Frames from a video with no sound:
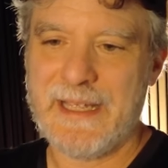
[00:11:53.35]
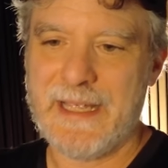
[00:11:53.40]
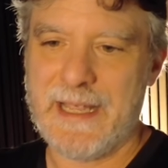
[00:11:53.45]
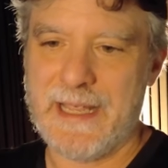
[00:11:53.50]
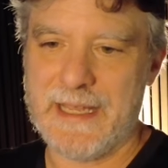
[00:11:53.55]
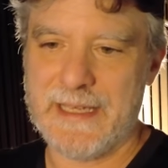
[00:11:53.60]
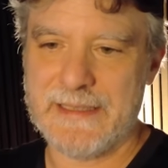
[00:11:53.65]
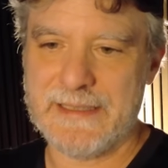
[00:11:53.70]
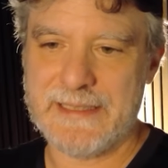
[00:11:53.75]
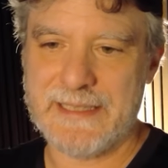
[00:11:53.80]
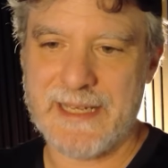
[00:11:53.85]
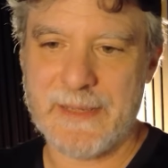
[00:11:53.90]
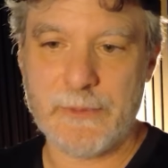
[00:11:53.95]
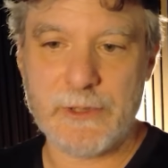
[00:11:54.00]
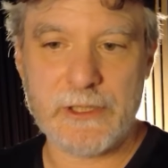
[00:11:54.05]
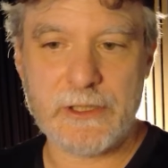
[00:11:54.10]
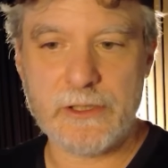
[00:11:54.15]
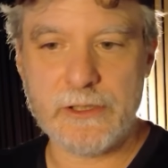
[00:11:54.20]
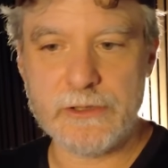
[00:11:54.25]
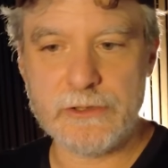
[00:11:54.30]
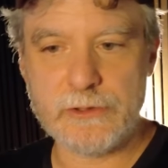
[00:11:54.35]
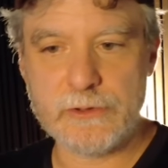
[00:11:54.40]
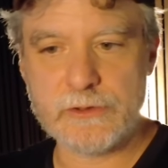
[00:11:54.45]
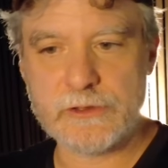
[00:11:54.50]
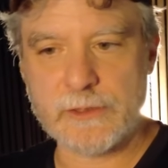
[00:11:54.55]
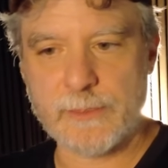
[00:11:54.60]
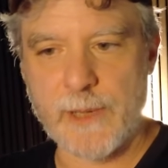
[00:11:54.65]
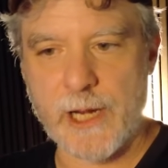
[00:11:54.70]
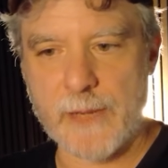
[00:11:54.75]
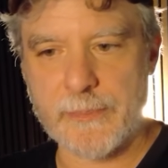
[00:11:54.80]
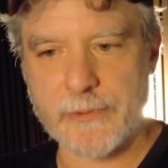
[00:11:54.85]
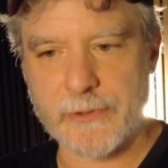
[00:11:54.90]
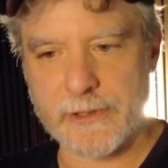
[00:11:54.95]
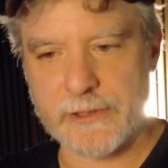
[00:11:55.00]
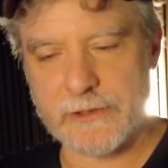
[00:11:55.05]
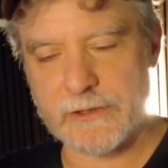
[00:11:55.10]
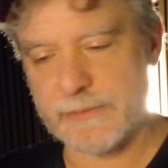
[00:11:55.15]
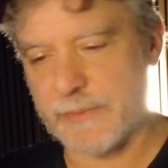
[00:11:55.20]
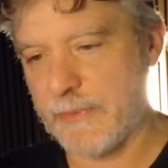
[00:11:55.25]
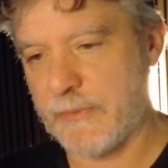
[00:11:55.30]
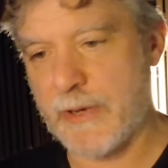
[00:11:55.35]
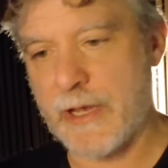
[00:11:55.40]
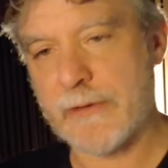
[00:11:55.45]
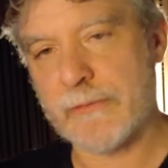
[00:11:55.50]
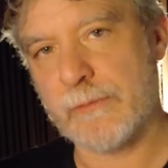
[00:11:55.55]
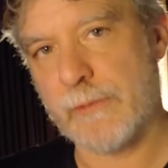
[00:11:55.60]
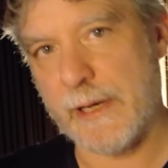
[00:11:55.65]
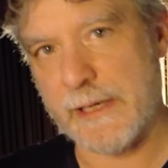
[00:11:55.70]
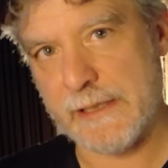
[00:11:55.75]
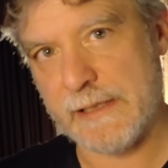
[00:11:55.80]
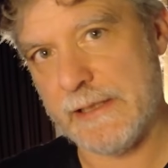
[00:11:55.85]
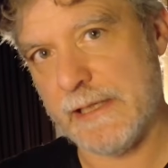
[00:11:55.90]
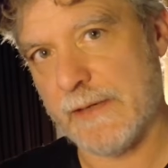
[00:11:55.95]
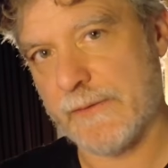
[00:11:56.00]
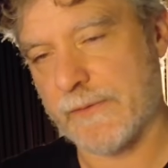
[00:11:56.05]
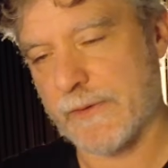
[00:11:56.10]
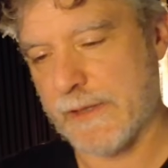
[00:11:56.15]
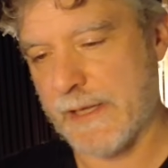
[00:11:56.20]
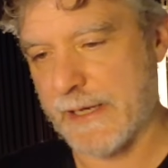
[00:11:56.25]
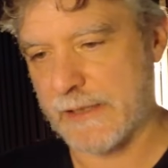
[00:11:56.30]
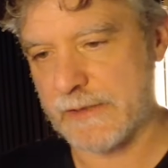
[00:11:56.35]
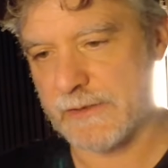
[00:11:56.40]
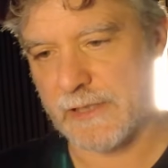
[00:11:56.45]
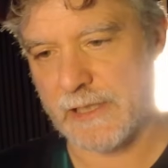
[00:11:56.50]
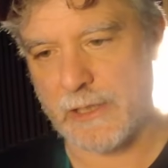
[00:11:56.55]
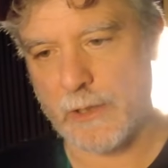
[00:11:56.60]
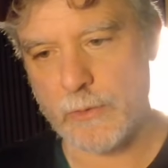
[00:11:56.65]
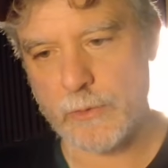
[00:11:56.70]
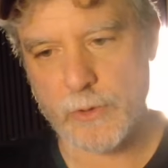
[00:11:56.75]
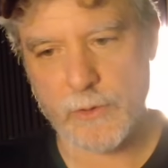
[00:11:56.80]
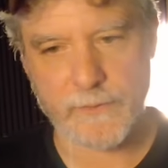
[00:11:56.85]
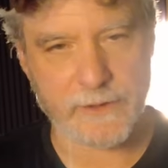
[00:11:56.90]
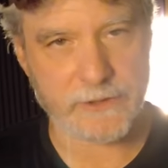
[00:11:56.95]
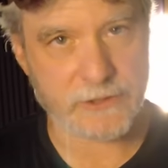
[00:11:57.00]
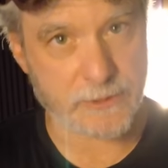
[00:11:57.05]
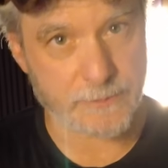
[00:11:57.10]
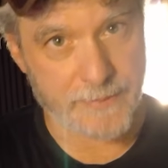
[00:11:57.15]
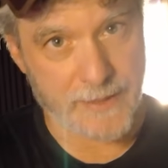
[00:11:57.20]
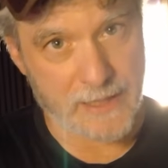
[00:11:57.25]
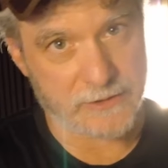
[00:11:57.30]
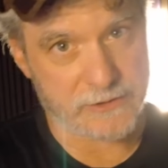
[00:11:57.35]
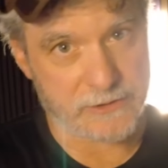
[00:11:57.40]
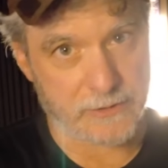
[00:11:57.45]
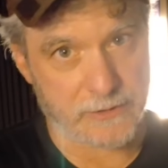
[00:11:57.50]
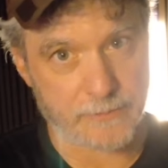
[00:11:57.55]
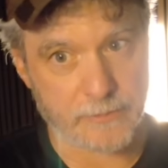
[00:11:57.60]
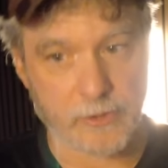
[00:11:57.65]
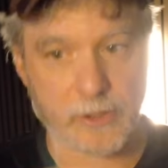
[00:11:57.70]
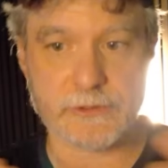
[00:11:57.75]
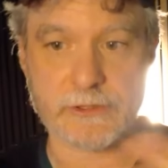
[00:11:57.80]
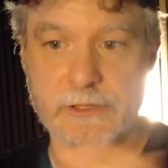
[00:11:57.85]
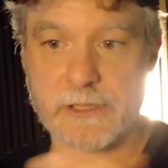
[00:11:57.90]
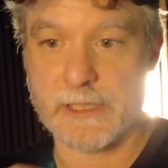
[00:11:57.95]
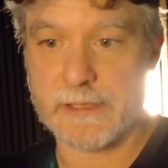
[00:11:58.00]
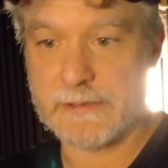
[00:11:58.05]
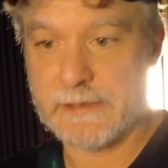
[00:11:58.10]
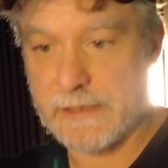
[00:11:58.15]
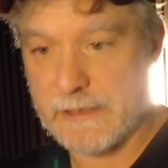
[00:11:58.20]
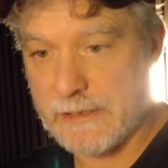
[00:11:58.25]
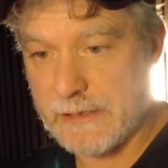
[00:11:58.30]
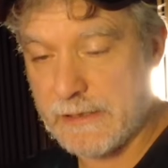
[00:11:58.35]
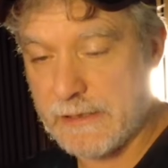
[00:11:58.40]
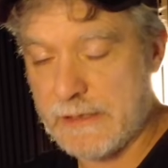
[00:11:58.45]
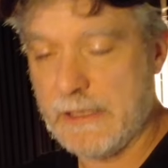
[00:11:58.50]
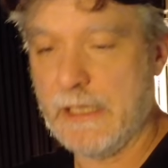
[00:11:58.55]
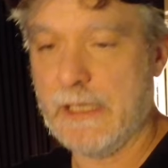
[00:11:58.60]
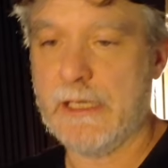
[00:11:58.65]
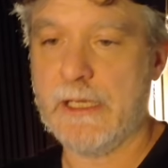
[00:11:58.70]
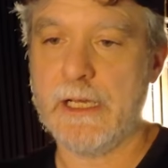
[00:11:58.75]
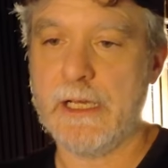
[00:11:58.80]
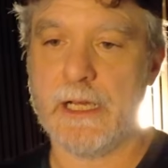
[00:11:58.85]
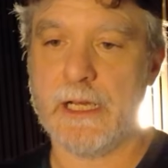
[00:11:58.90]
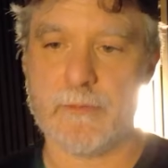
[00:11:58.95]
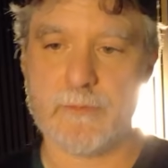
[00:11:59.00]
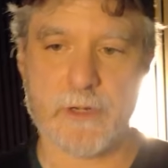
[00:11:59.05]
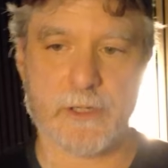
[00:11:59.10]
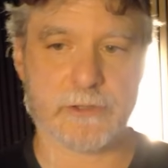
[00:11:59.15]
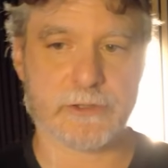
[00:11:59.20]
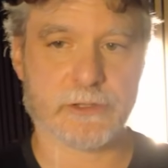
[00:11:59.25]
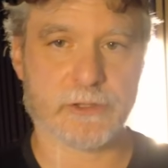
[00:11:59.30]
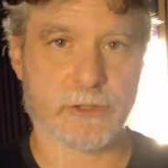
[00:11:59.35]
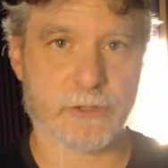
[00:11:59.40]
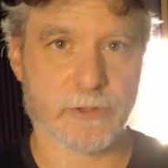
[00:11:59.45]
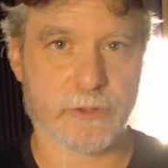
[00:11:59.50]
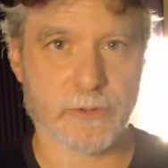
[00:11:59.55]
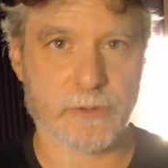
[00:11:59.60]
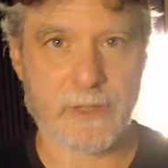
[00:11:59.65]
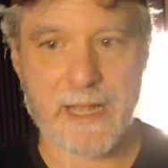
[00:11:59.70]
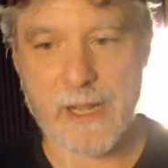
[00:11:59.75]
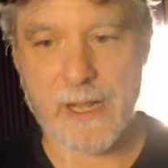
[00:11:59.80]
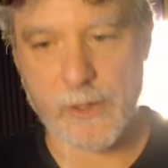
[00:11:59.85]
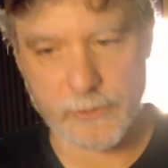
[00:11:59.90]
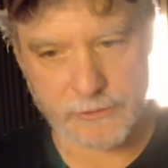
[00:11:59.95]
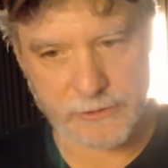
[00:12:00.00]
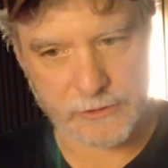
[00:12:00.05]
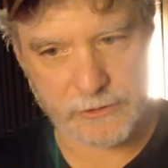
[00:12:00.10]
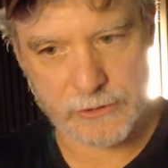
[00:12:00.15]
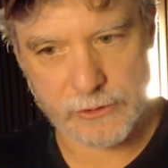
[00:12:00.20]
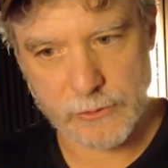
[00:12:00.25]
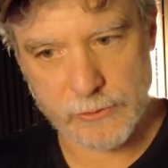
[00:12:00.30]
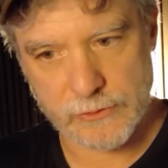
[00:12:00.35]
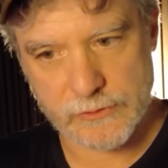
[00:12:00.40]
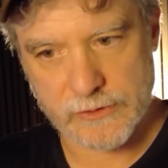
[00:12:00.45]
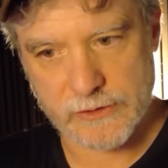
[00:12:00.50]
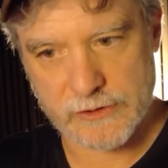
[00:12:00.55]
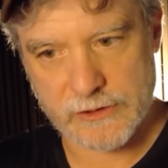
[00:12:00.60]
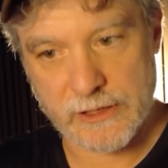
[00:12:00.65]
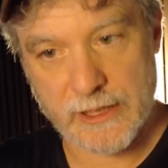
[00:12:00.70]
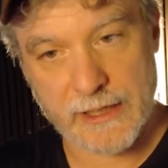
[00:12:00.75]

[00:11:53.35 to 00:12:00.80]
And then we could do some operators, but I'm not ready yet for that because I don't know if I should pass in a project I D. I'm not sure how to use this yet.